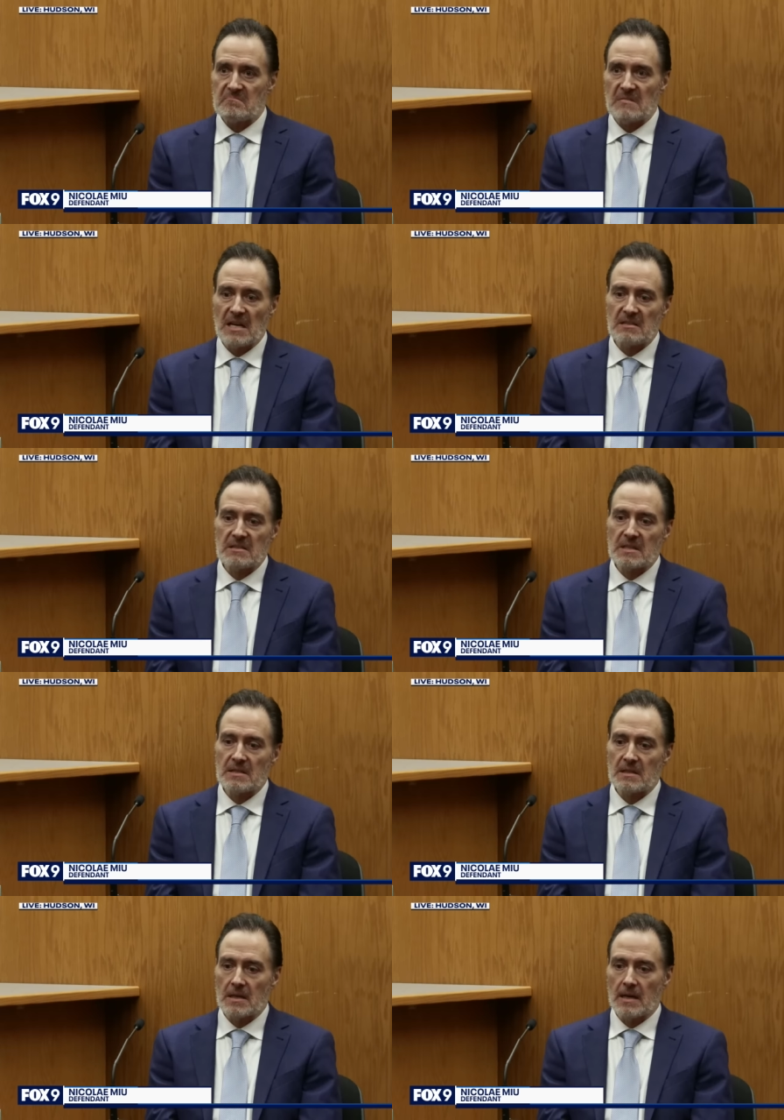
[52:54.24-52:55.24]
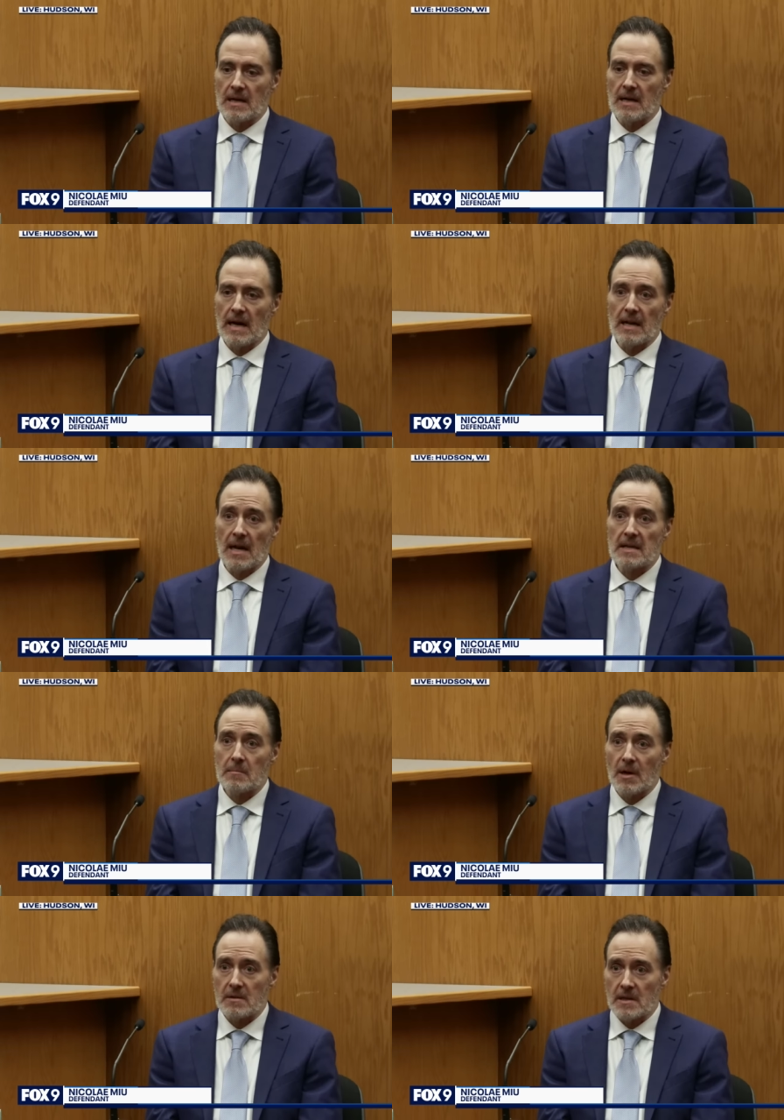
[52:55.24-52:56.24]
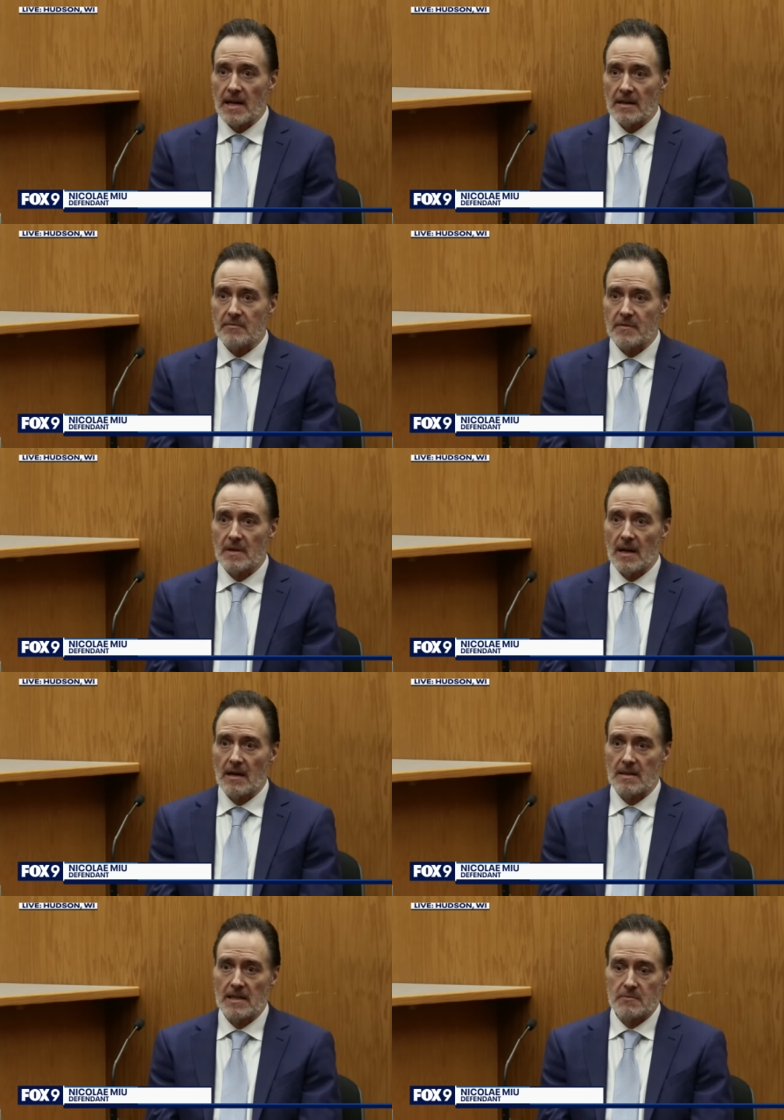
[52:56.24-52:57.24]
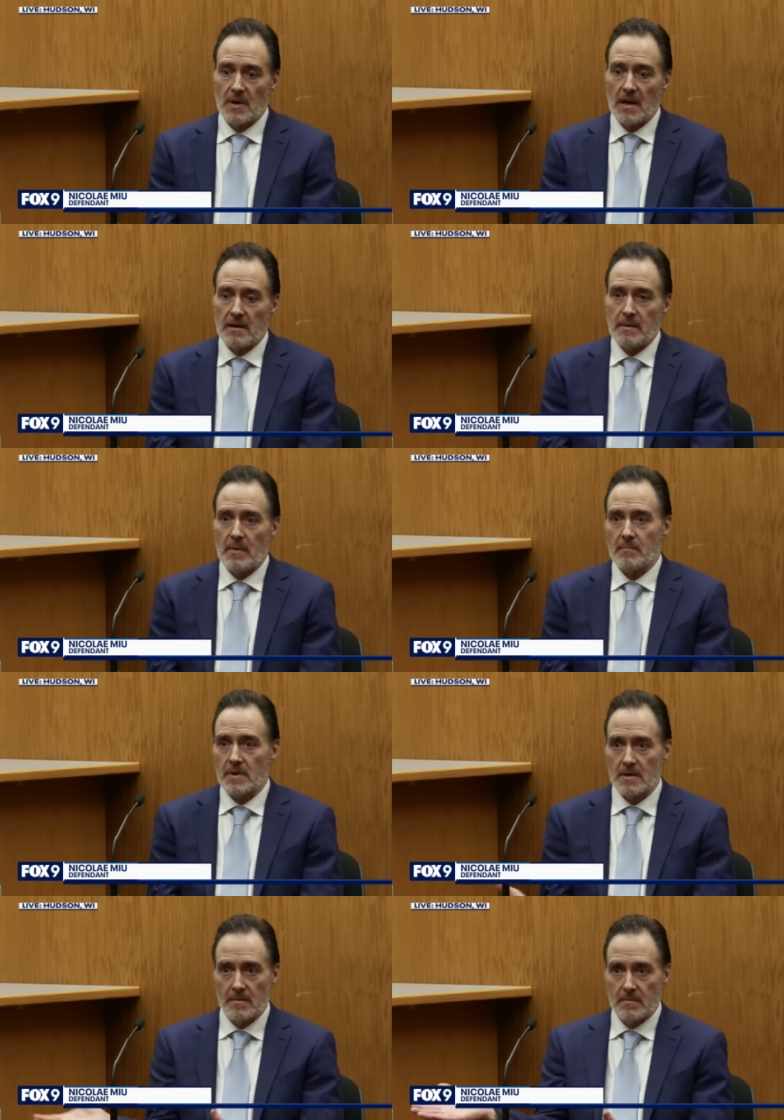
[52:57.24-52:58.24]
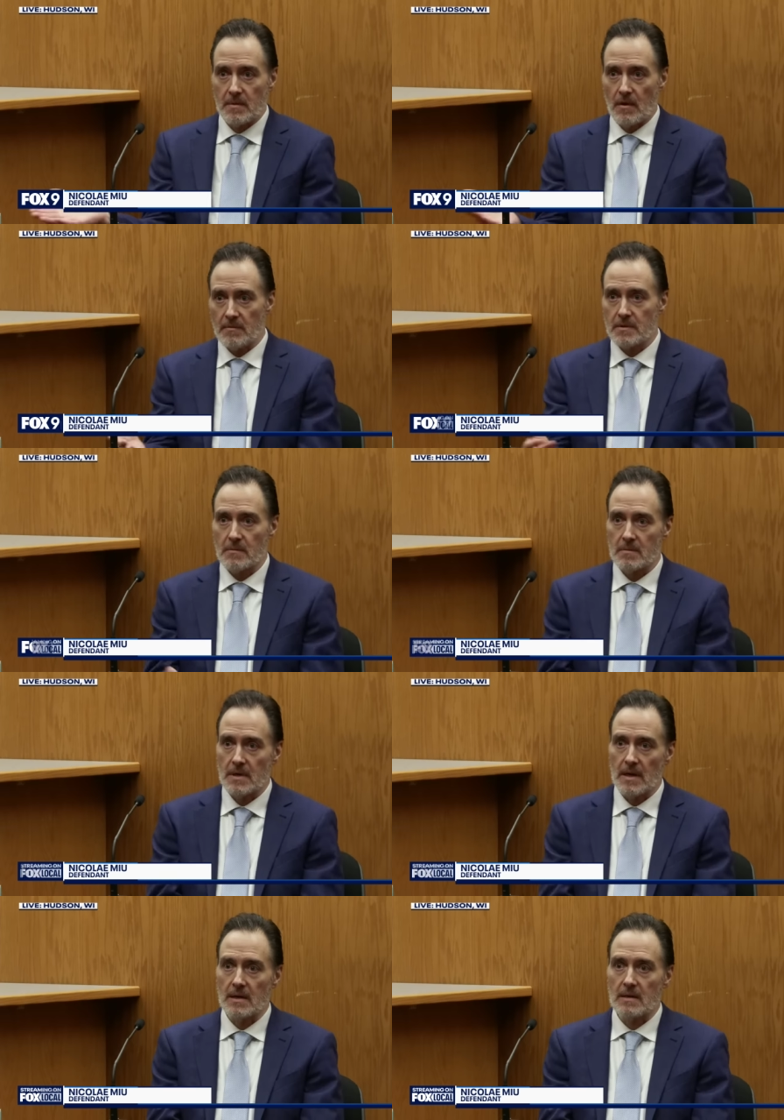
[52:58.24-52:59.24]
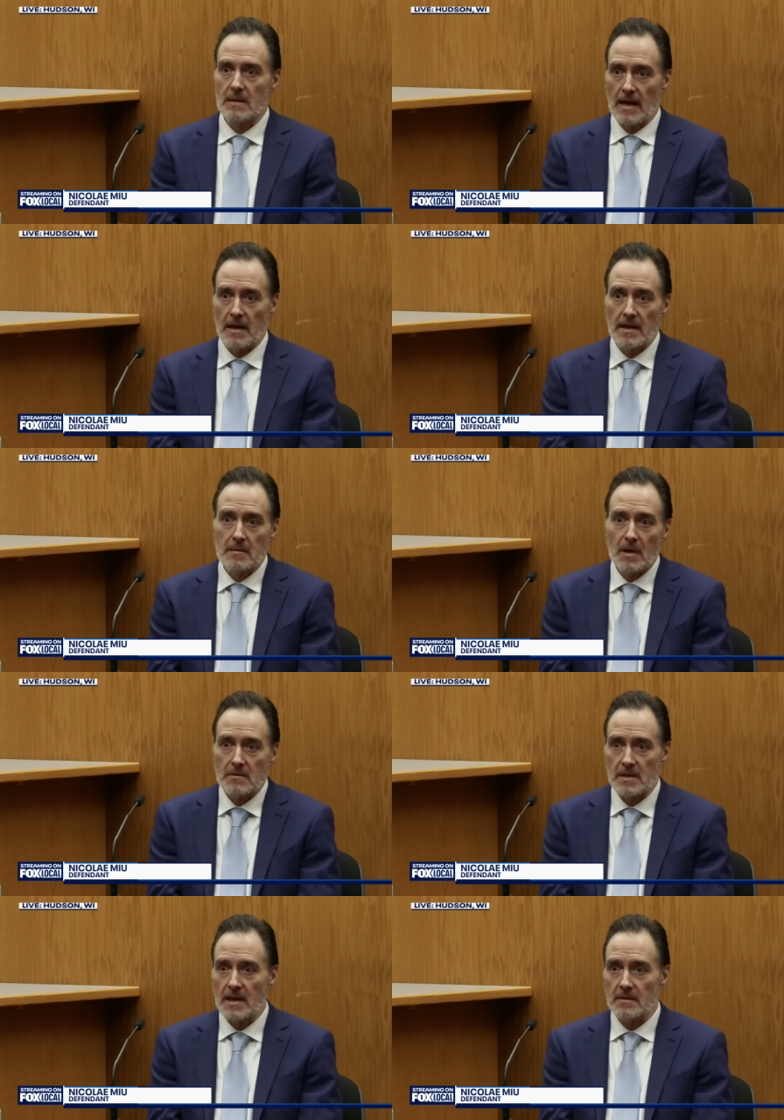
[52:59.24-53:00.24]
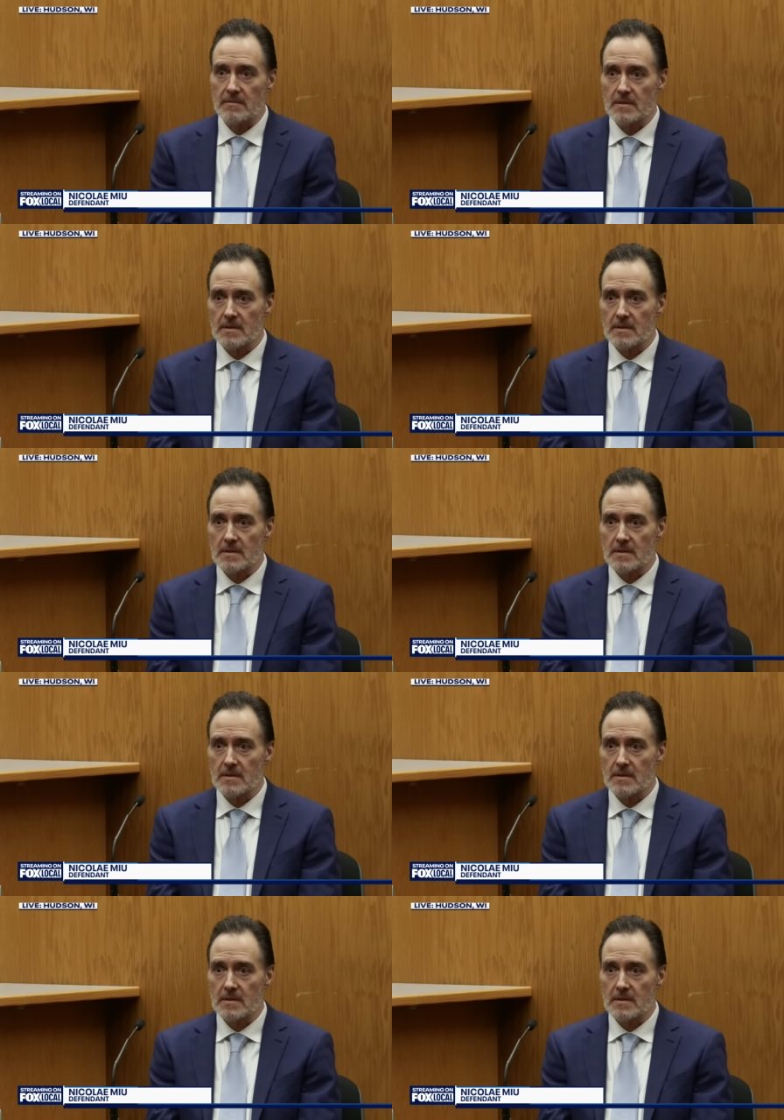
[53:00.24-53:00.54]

other than uh, I lied about the knife. Uh, that's what I remember, you know, afterward. Yeah, I lied about the knife.